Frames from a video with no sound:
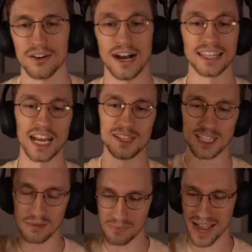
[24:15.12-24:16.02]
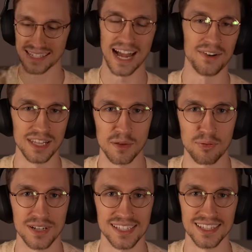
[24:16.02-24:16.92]
I thought he was gonna be back down in the
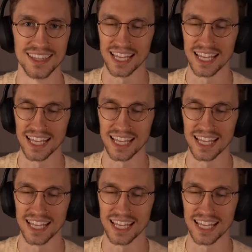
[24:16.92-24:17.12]
prison.